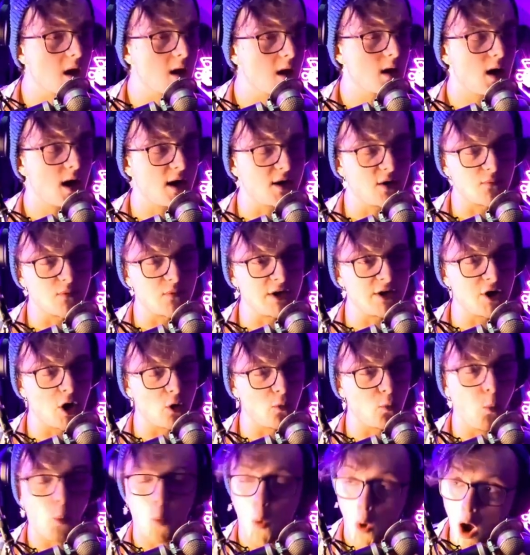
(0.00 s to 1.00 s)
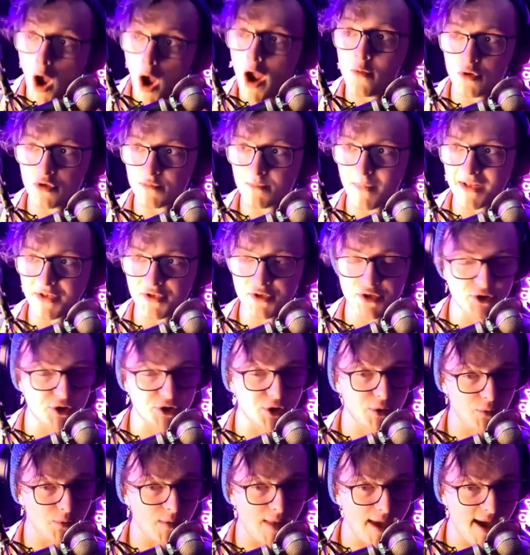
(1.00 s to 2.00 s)
I don't really know what I was meant to
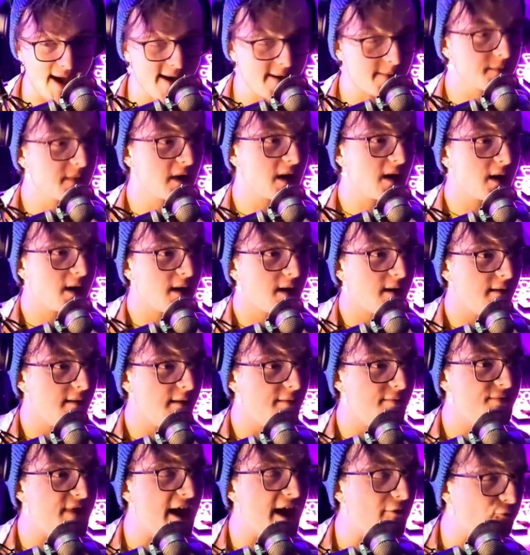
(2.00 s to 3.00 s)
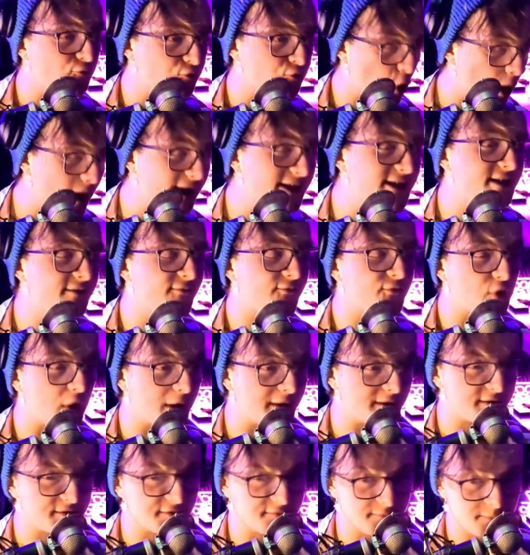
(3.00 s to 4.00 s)
do there. They're right in
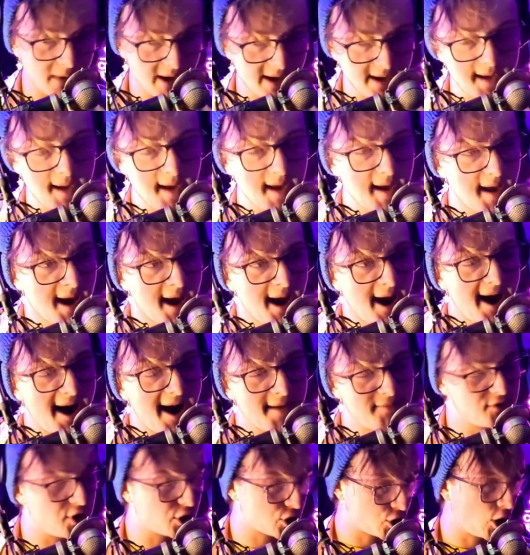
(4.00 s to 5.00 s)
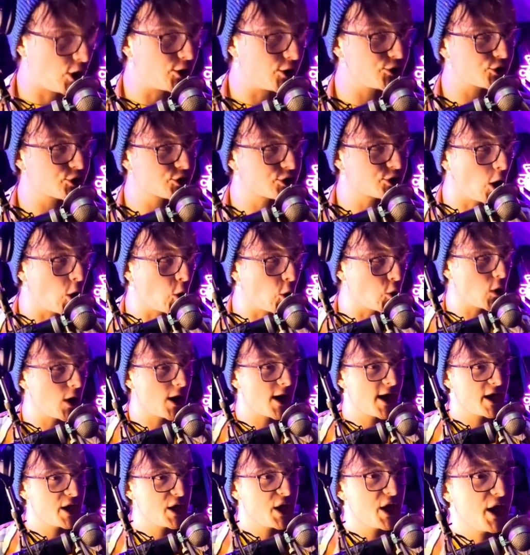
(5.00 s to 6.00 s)
front of me, and the console
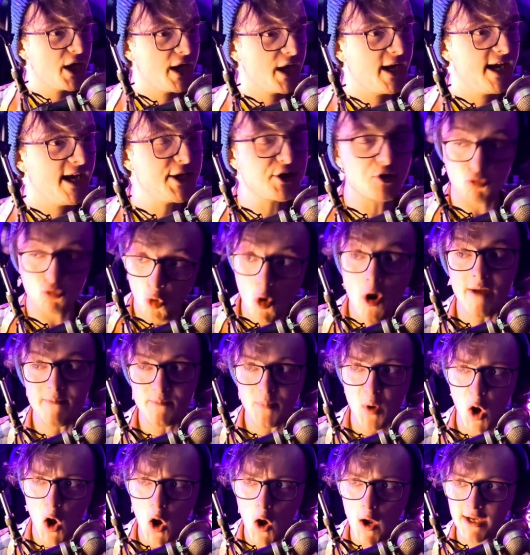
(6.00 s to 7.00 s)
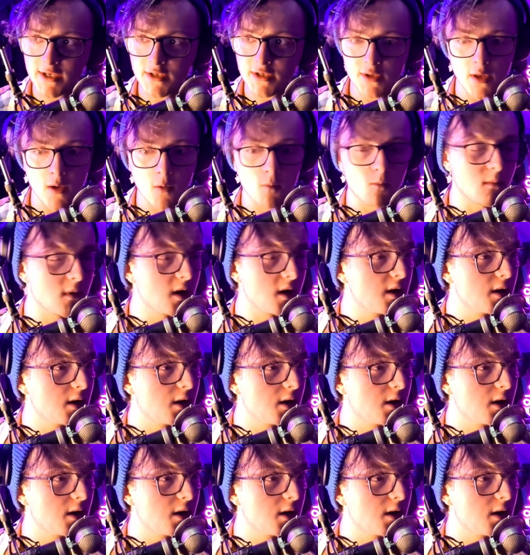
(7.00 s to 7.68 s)
is right behind them.